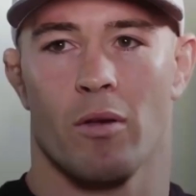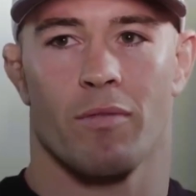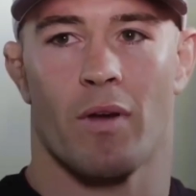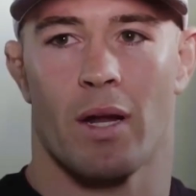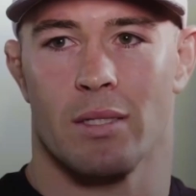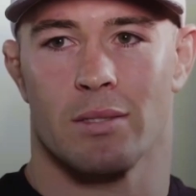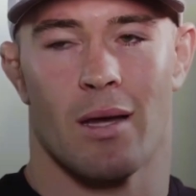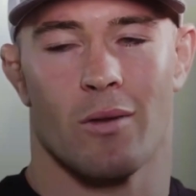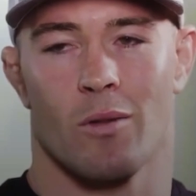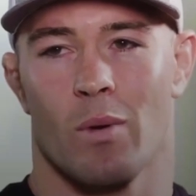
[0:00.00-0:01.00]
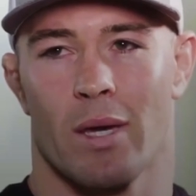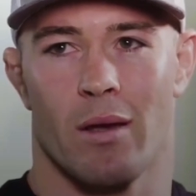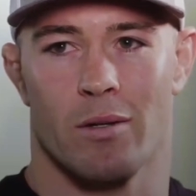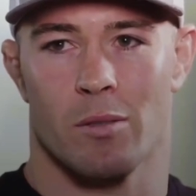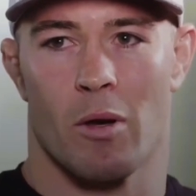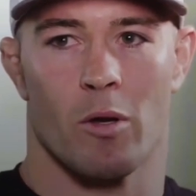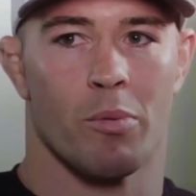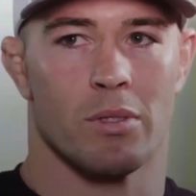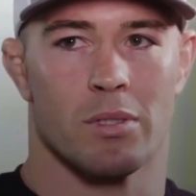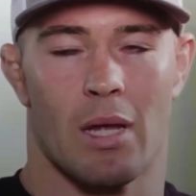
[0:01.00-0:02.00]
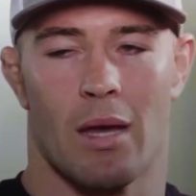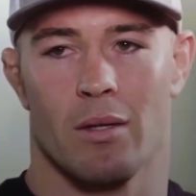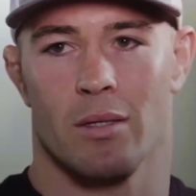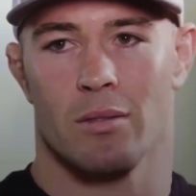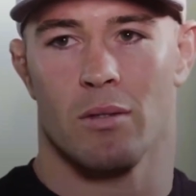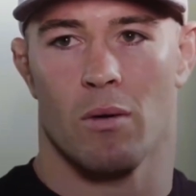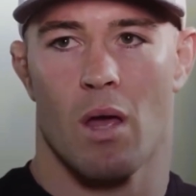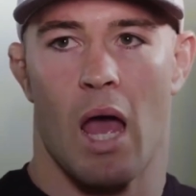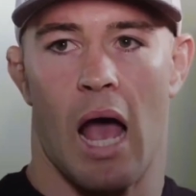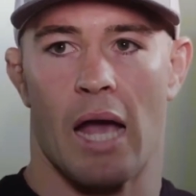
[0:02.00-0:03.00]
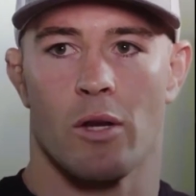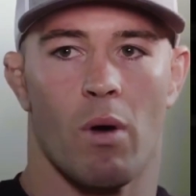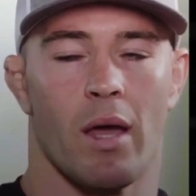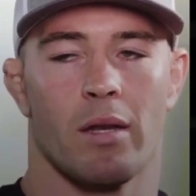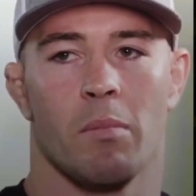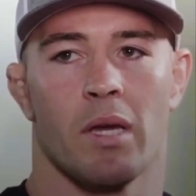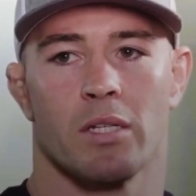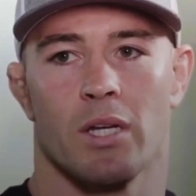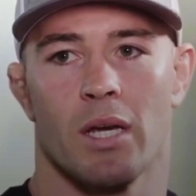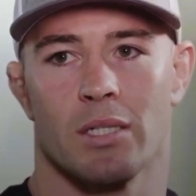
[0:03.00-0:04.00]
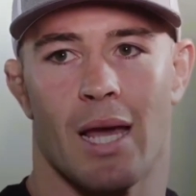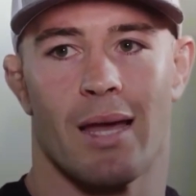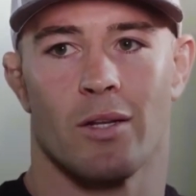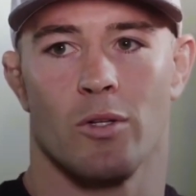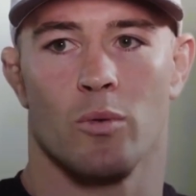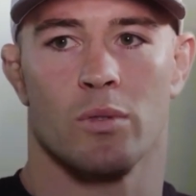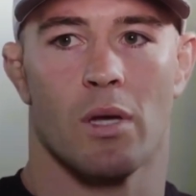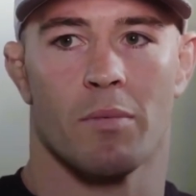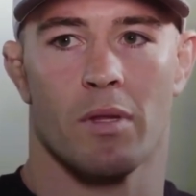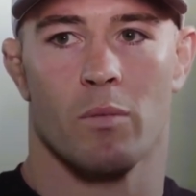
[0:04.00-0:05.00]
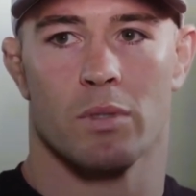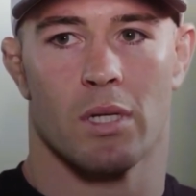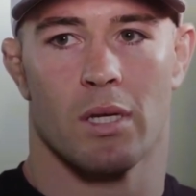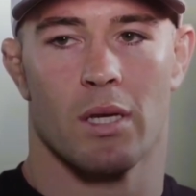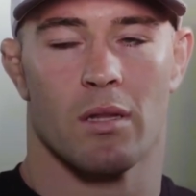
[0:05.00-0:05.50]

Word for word: about your fighting style. No one cares about your personality. So I knew I had to make a change. I had to do something that was going